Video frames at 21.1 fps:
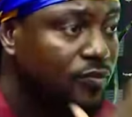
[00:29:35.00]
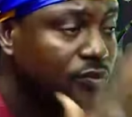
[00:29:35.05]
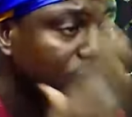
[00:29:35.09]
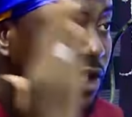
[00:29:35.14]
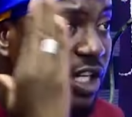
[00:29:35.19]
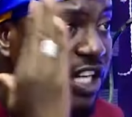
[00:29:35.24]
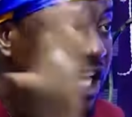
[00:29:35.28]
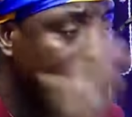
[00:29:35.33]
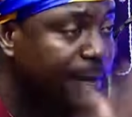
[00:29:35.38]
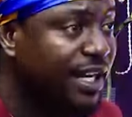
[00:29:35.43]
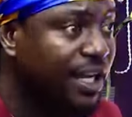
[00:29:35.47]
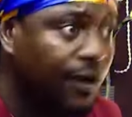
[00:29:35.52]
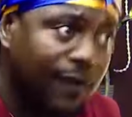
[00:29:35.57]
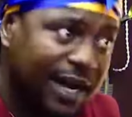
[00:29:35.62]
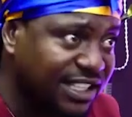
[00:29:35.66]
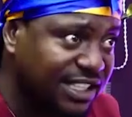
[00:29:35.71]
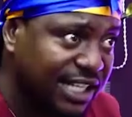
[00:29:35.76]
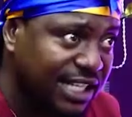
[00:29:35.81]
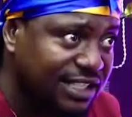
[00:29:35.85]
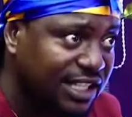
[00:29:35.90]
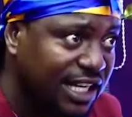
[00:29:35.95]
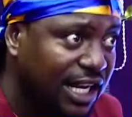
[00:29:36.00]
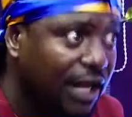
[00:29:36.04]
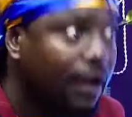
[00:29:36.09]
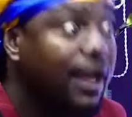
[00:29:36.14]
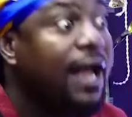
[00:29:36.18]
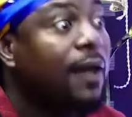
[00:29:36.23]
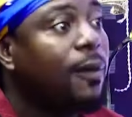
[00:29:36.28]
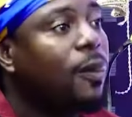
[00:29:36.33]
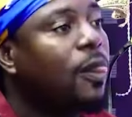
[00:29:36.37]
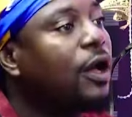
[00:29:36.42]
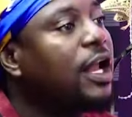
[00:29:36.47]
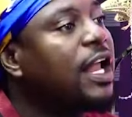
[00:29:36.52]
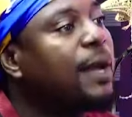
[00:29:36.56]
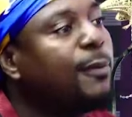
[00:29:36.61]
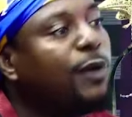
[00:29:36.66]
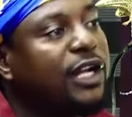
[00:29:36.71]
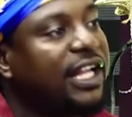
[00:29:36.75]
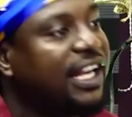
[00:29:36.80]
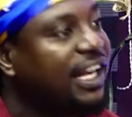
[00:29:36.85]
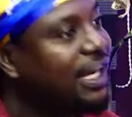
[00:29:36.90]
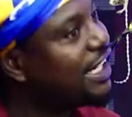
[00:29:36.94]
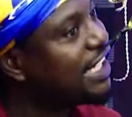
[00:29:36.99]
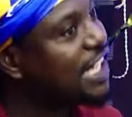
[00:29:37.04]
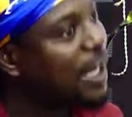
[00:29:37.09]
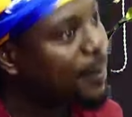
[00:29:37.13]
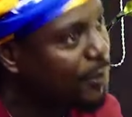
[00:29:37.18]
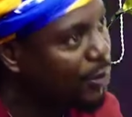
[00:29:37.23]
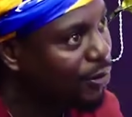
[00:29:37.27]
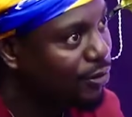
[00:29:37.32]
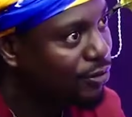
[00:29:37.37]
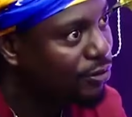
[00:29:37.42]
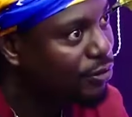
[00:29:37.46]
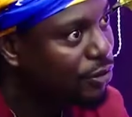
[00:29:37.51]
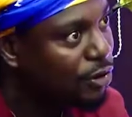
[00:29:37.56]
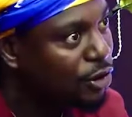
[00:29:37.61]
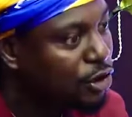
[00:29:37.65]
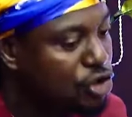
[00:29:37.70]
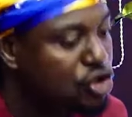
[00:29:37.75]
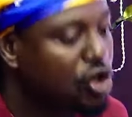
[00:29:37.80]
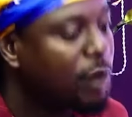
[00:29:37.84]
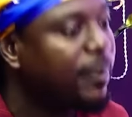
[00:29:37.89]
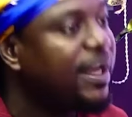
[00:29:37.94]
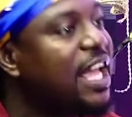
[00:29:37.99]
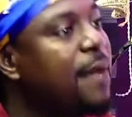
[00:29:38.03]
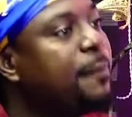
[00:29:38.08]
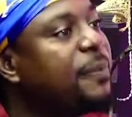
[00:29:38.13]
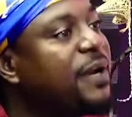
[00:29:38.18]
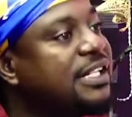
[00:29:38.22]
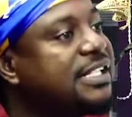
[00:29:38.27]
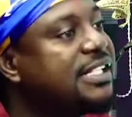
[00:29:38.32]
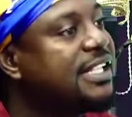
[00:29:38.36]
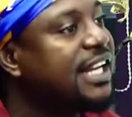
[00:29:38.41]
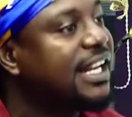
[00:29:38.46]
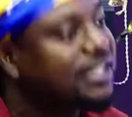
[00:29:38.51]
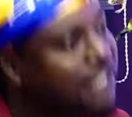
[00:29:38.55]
Na make what you say? Eh? Honorable Kennedy Japan. So be ye president